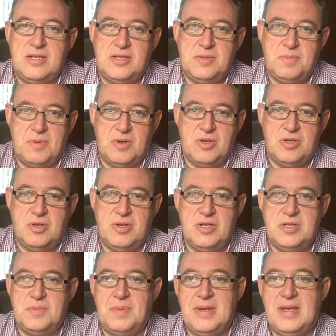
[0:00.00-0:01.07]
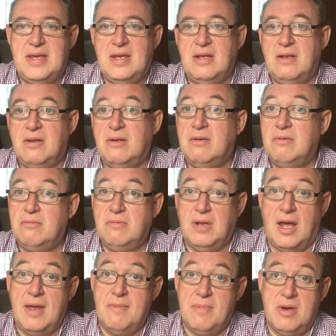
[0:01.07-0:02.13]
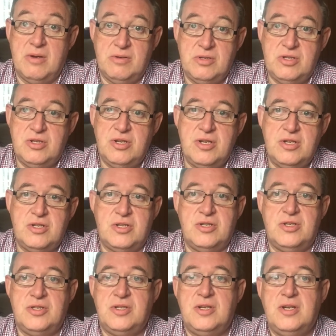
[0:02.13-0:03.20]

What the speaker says: spiritually speaking, and like most churches.